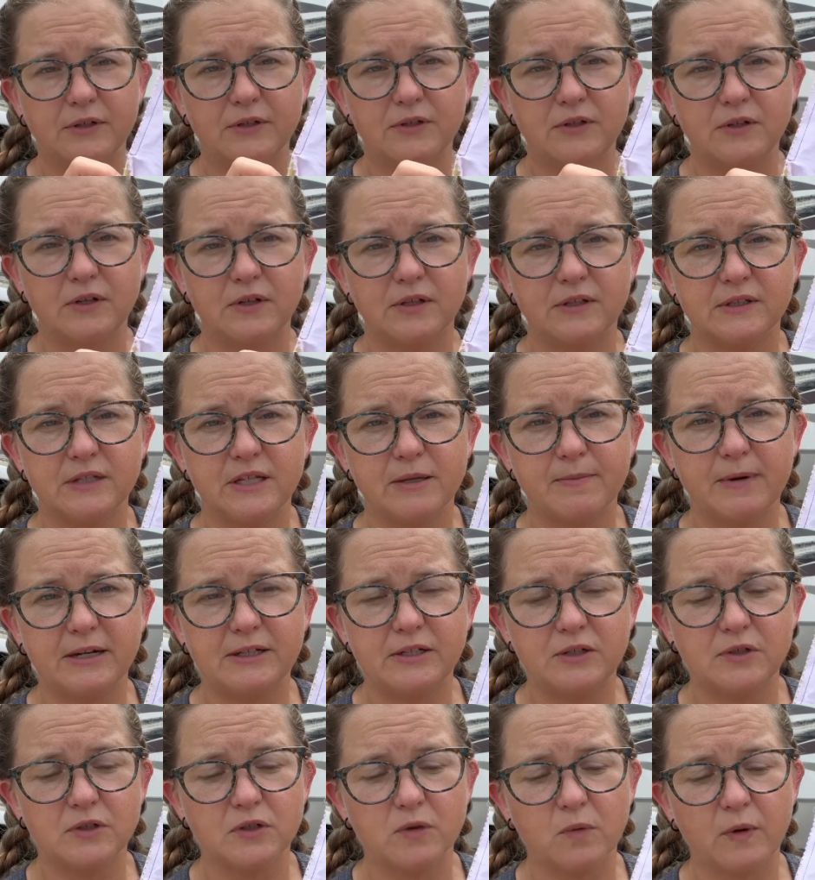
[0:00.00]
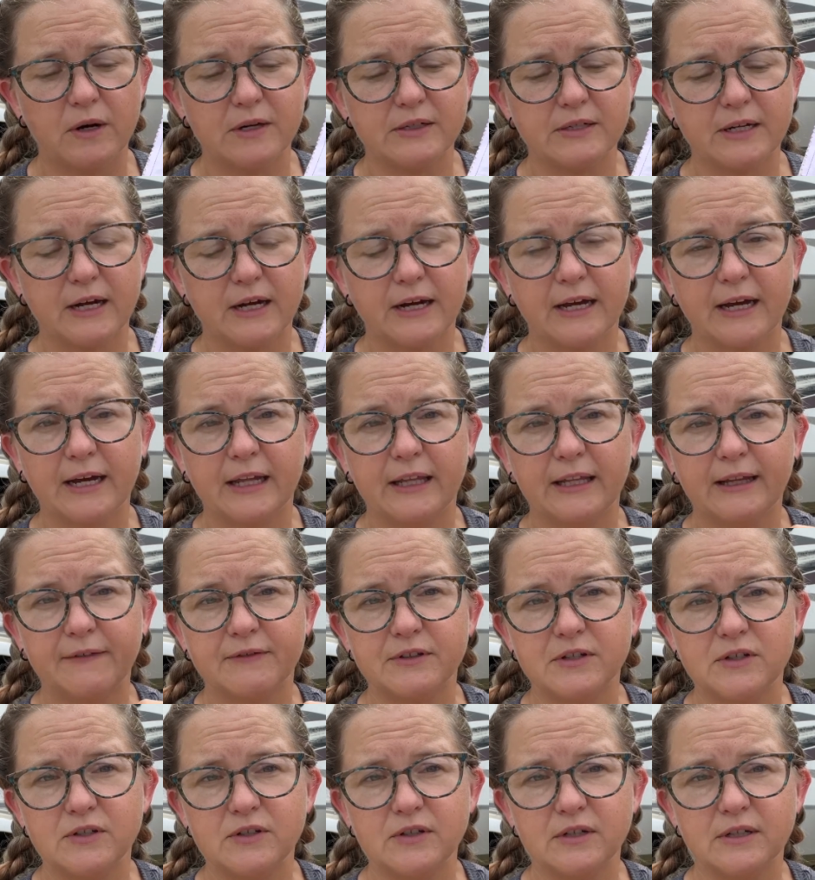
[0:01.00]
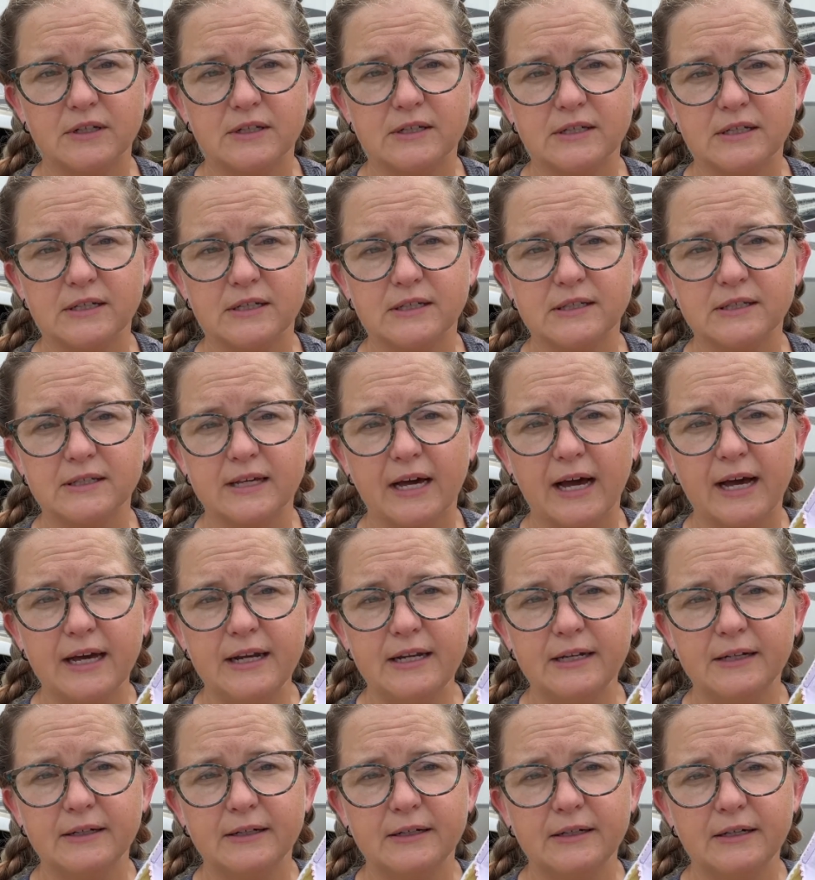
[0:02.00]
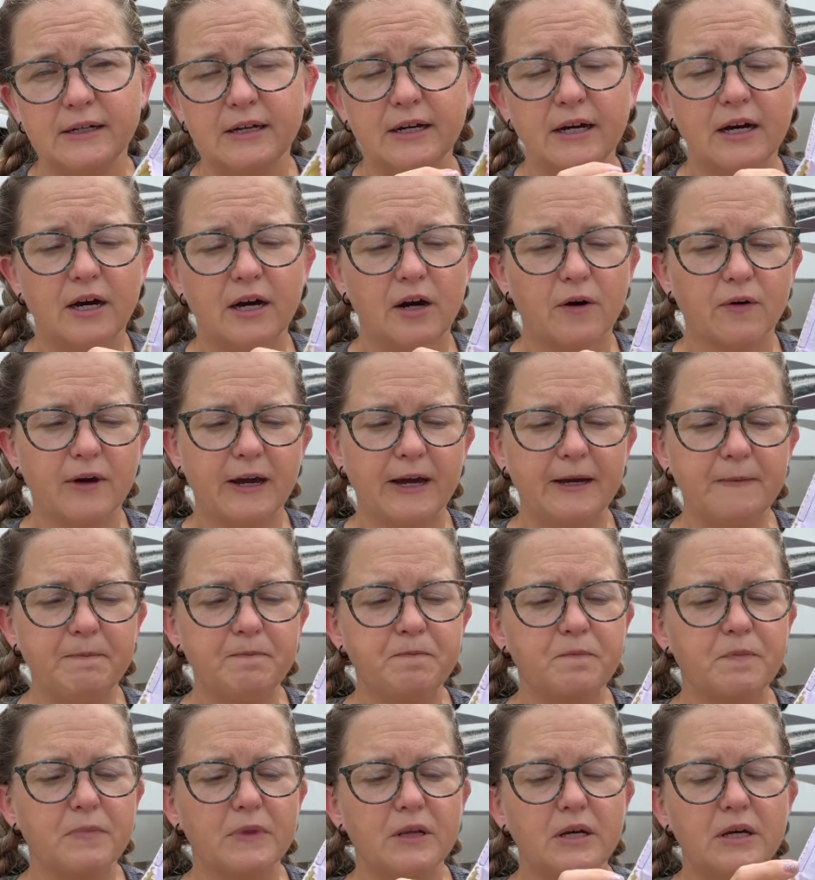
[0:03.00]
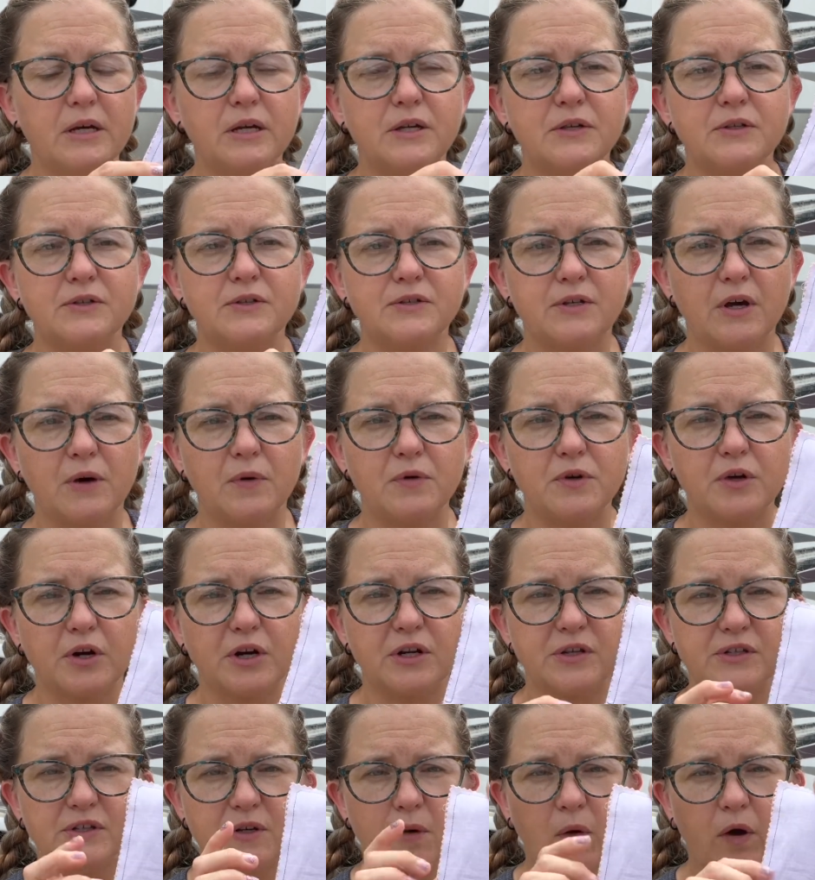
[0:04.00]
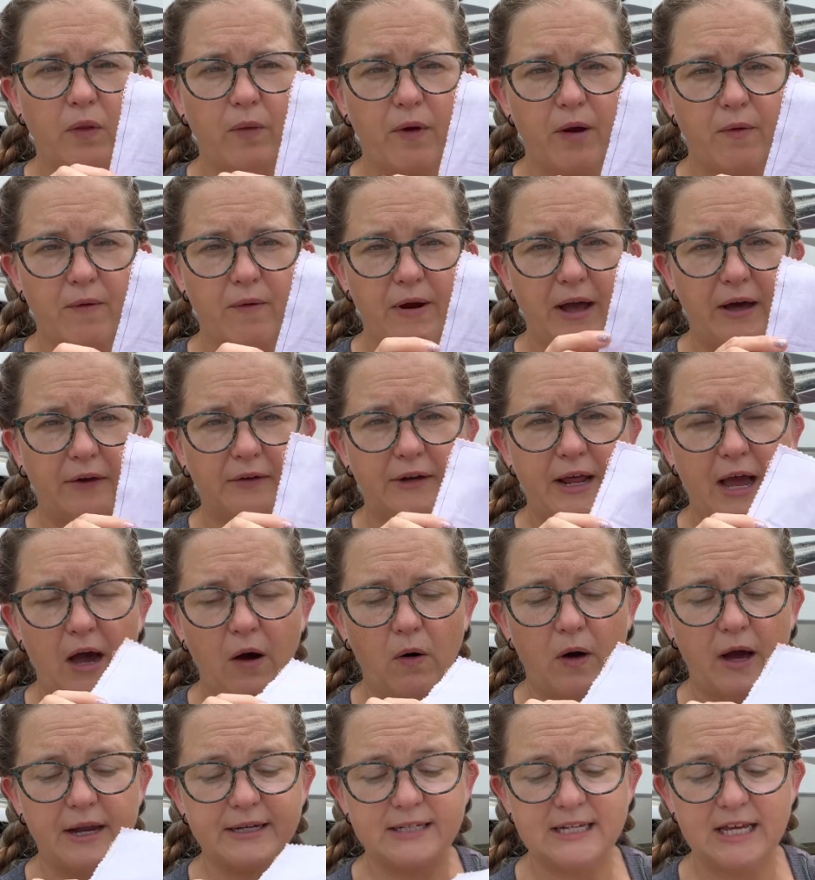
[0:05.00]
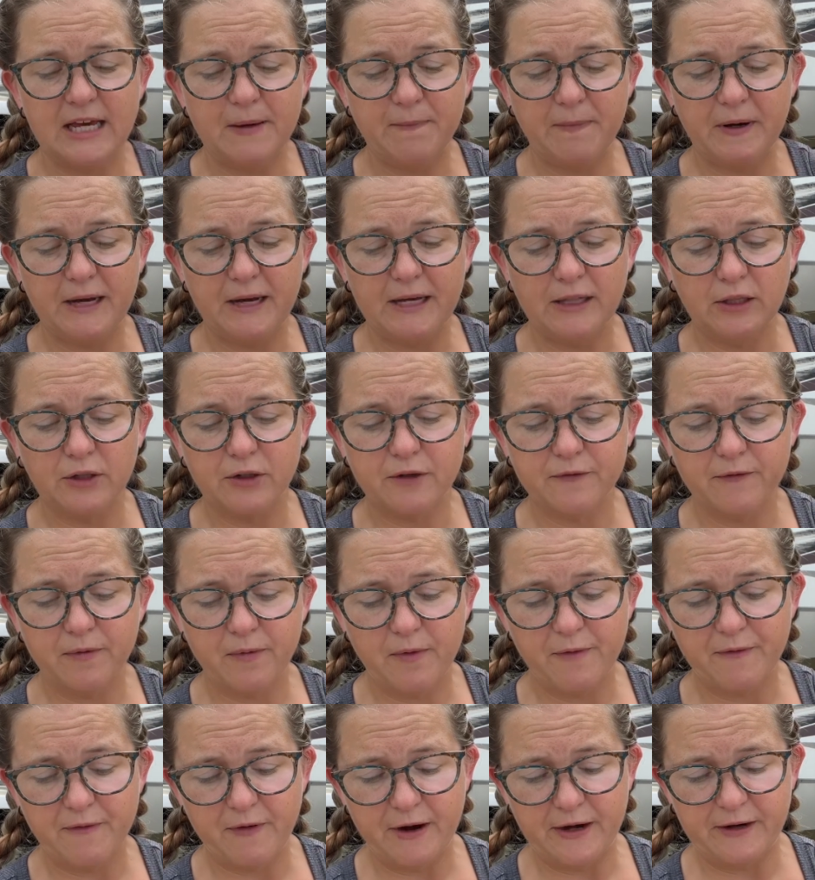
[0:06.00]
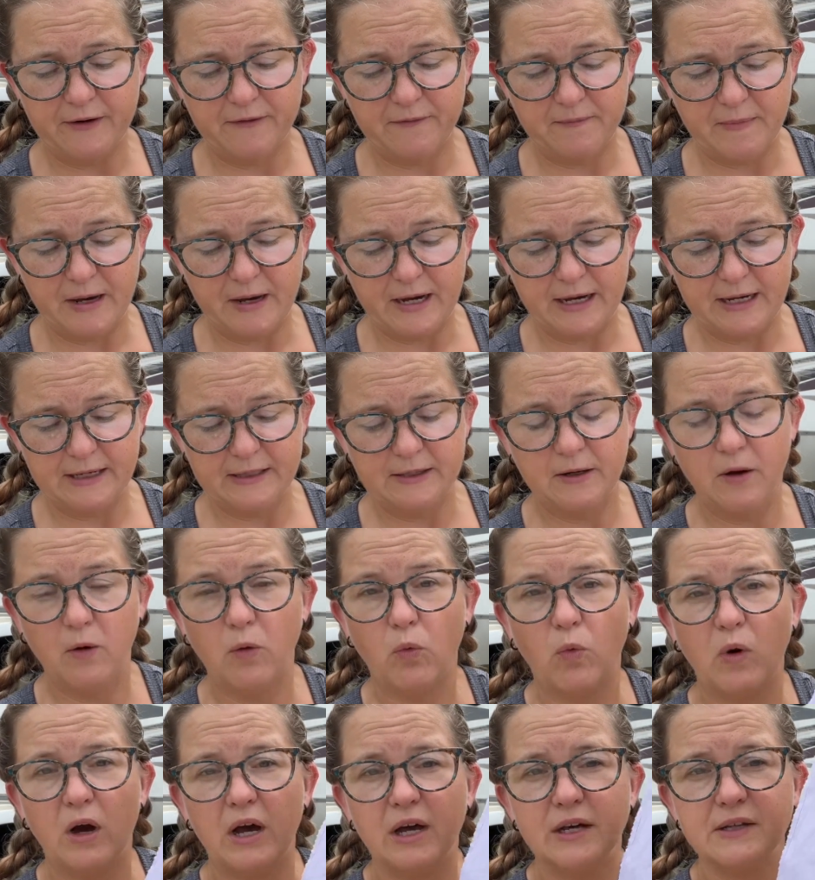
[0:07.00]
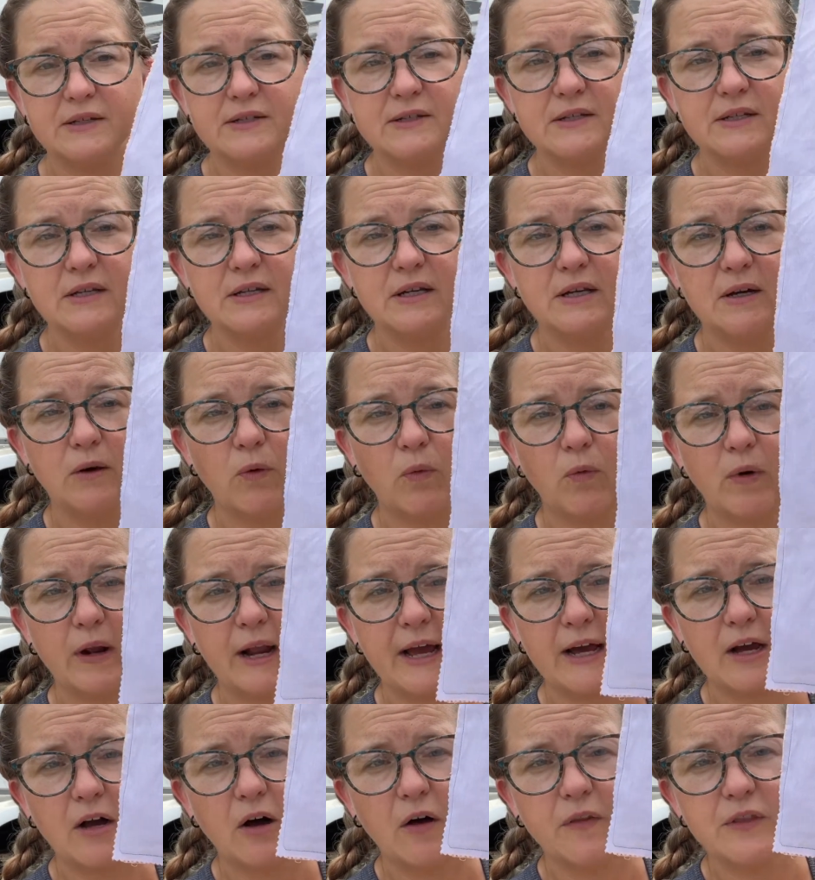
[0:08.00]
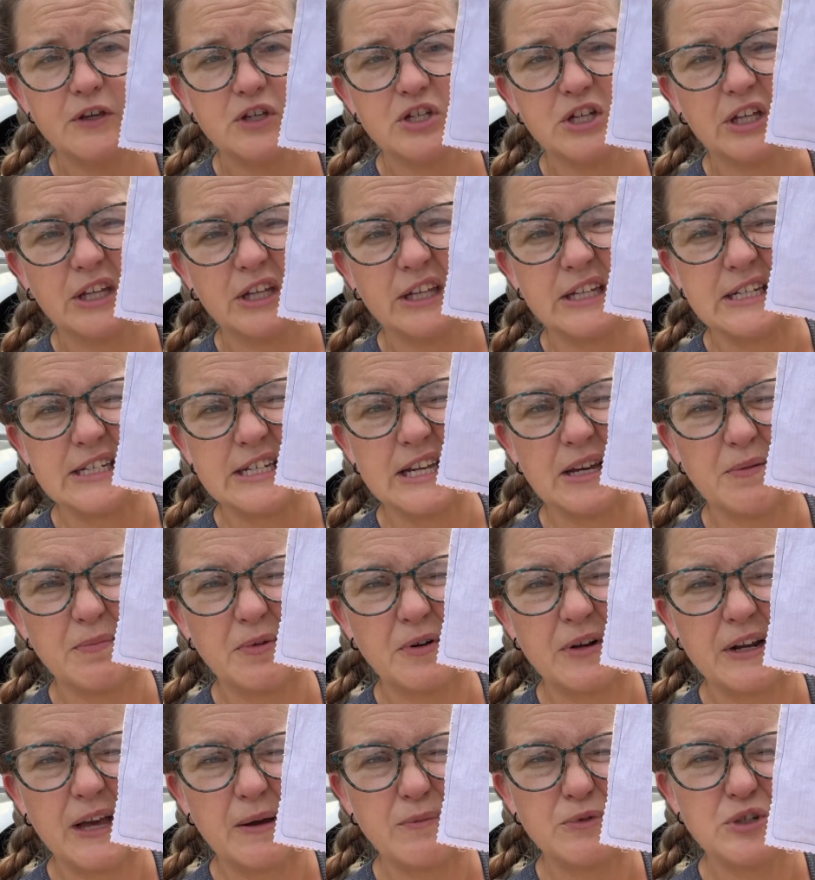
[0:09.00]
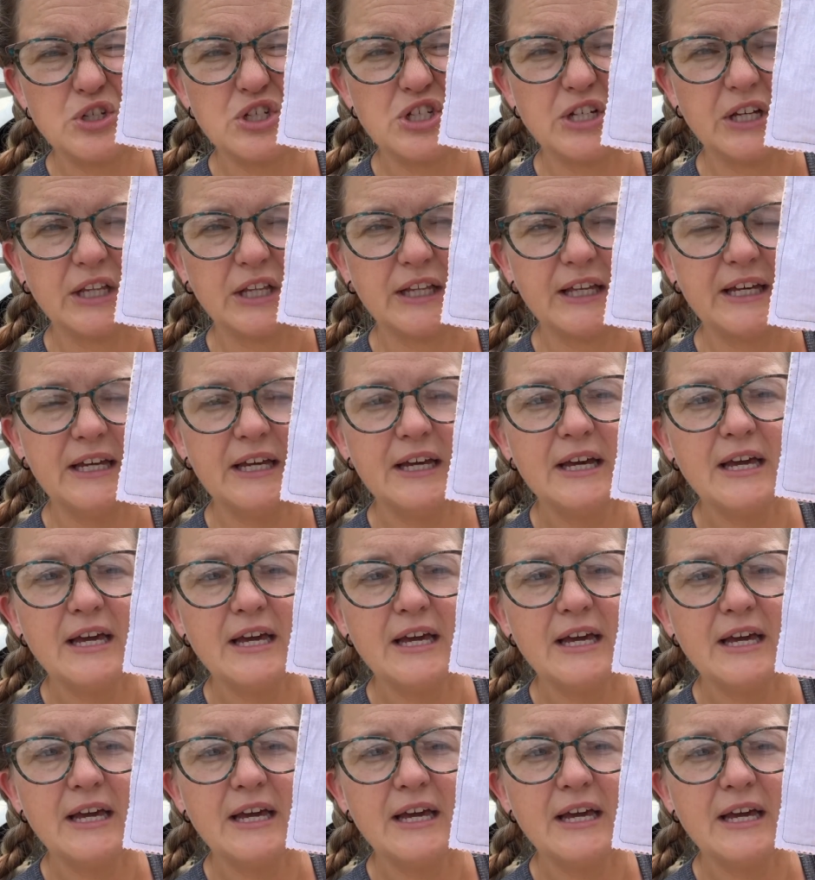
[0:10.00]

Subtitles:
So you can see my 2 squares. I kind of left it so you can see inside. Okay, so you're going to sew all the way around. Now, a tip I learned from a friend of mine was what I call the Jilly tip. Her name was Jilly.